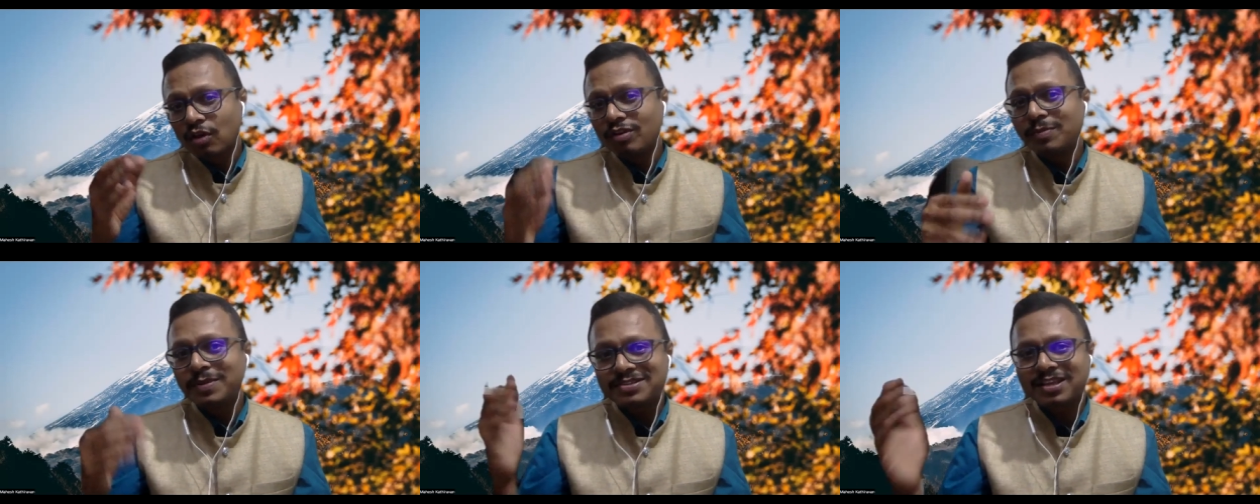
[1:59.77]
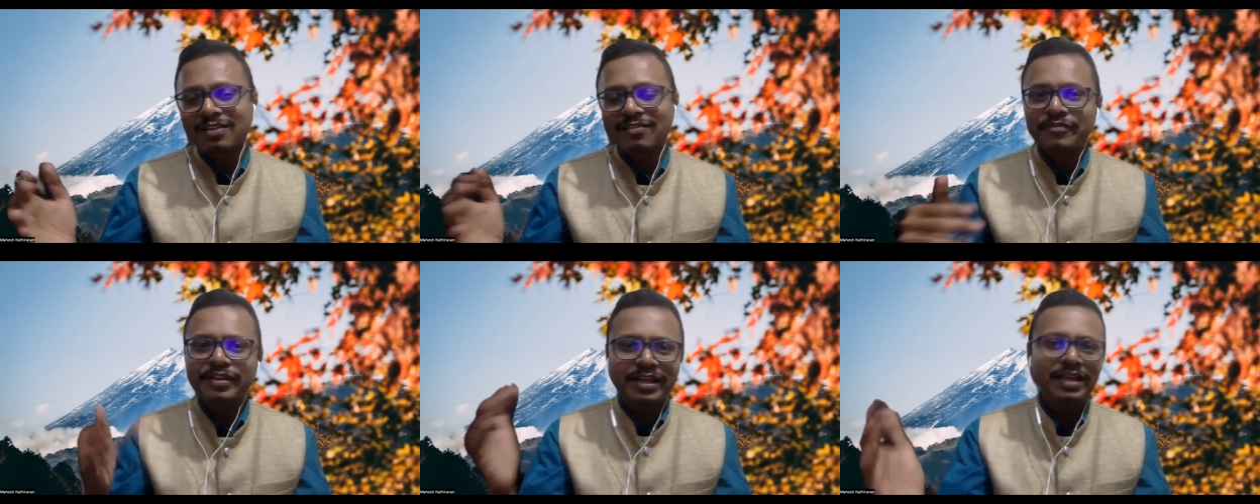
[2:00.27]
will be
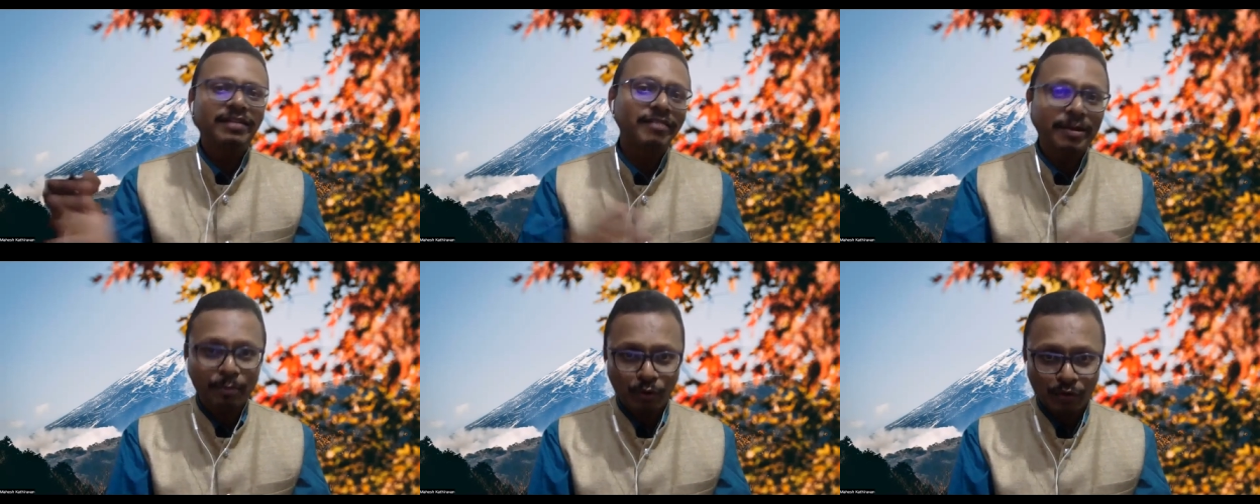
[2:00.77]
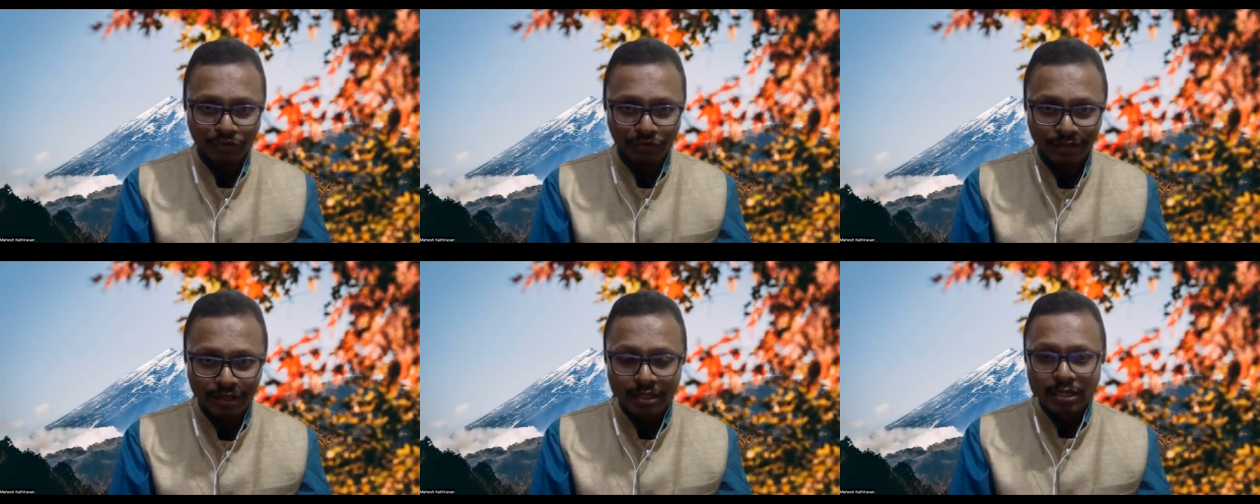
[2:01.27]
surviving and
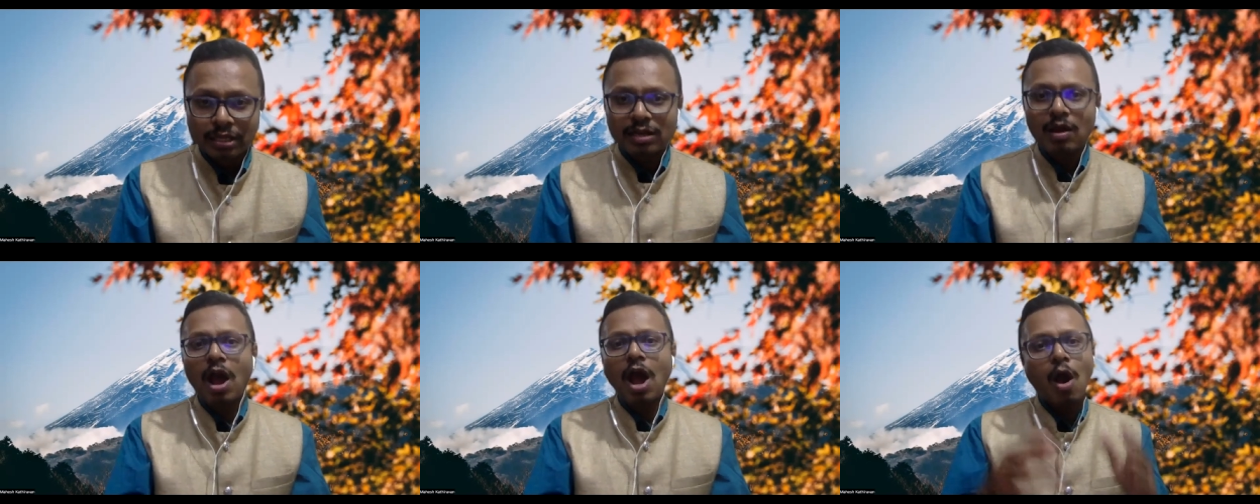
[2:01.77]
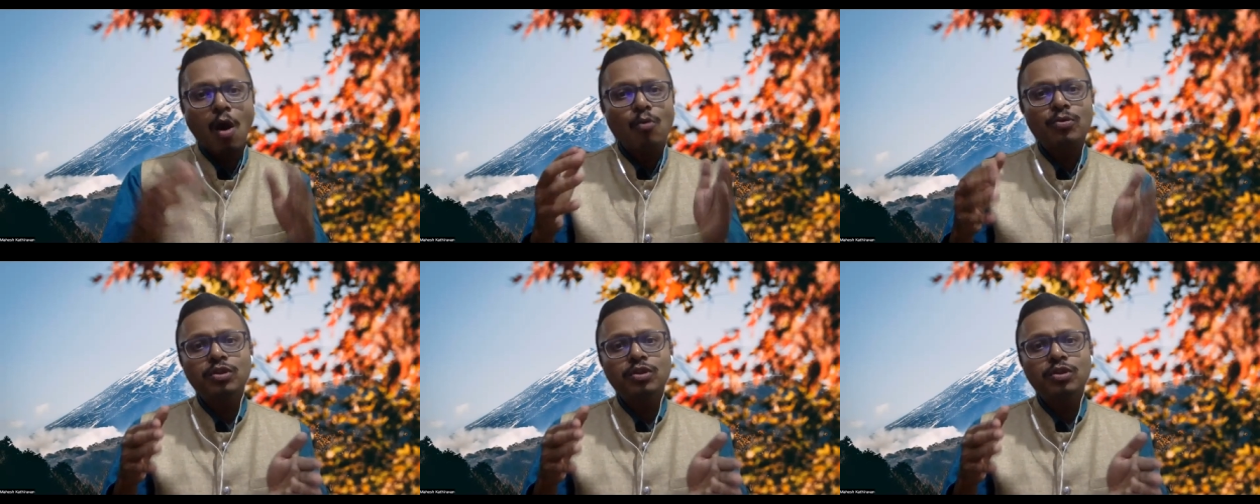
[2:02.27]
reproduce. Now, how